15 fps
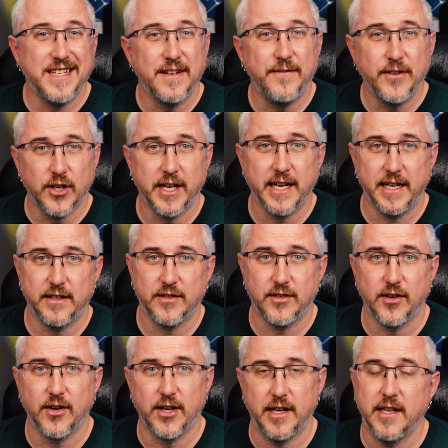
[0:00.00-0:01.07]
if you're getting
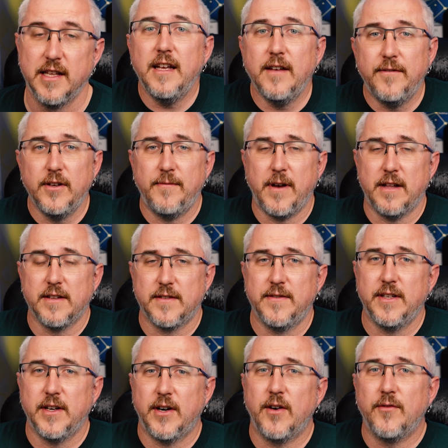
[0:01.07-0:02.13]
started. If you found this
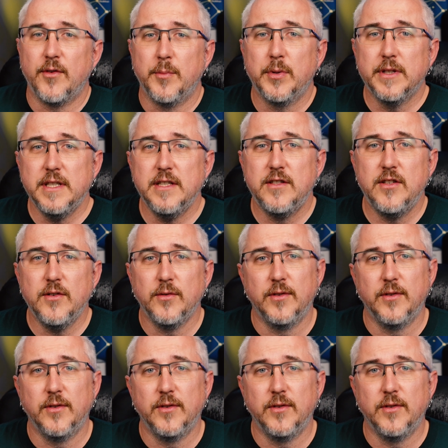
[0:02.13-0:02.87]
video helpful, please do